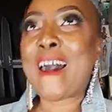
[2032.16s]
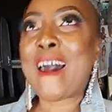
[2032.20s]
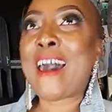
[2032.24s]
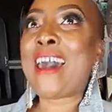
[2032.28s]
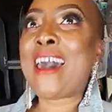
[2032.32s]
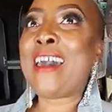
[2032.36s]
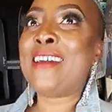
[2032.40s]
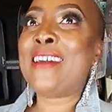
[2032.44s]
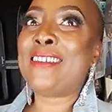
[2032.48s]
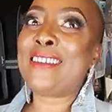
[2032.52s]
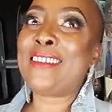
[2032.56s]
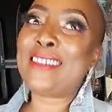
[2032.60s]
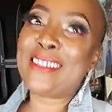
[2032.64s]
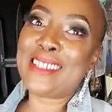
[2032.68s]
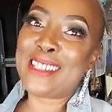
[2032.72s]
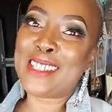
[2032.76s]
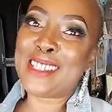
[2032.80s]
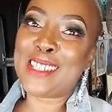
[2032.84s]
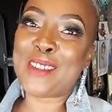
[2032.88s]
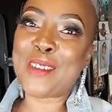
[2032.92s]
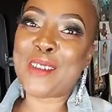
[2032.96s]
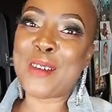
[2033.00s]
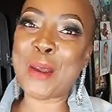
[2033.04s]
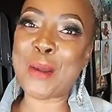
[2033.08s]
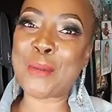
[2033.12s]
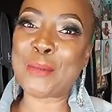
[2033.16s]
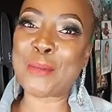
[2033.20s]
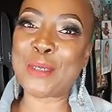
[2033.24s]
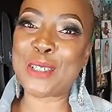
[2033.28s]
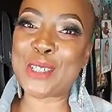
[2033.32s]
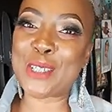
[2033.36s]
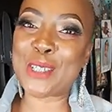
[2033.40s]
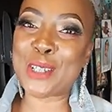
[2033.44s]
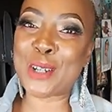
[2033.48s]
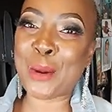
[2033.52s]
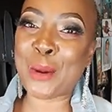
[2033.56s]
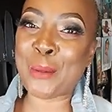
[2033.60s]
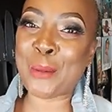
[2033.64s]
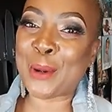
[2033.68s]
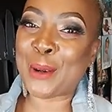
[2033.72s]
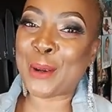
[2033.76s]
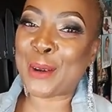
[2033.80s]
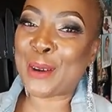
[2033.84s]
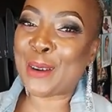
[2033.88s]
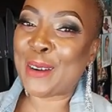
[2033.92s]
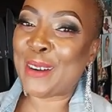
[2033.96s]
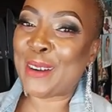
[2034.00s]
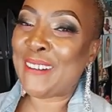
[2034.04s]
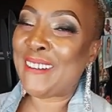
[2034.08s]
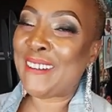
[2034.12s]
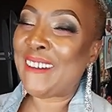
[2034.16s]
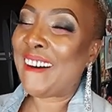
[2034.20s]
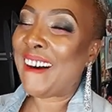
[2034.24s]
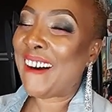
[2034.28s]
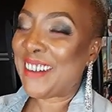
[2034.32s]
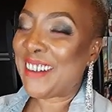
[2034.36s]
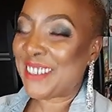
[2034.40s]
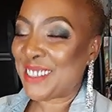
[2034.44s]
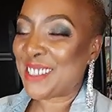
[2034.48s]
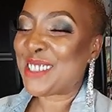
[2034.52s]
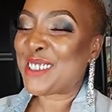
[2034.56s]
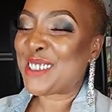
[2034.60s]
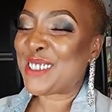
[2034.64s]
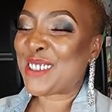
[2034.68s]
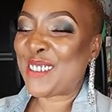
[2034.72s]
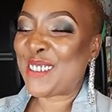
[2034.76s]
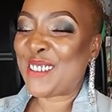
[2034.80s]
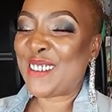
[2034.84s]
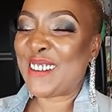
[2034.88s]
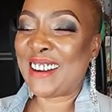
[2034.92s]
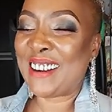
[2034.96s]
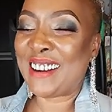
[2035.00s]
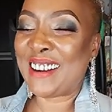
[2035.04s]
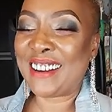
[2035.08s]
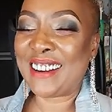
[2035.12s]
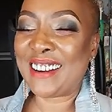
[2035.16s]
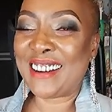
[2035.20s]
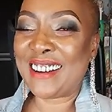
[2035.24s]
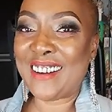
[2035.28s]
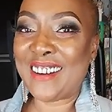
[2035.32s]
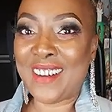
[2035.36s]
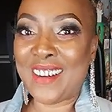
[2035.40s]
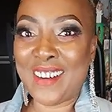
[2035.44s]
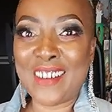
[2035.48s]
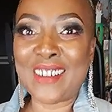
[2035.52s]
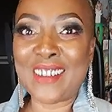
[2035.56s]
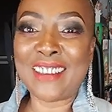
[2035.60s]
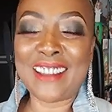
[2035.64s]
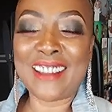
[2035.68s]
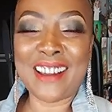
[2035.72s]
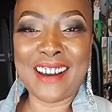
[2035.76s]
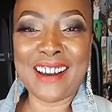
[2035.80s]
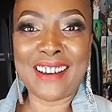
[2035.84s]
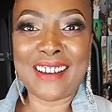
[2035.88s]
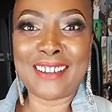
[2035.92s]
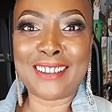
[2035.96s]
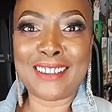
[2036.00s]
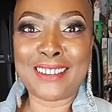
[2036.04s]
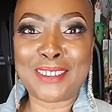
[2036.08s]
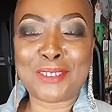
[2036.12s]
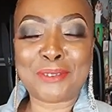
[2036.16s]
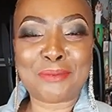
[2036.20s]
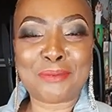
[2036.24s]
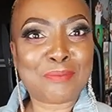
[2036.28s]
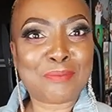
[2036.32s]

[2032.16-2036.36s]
And Instagram is Sugar Pearl underscore online.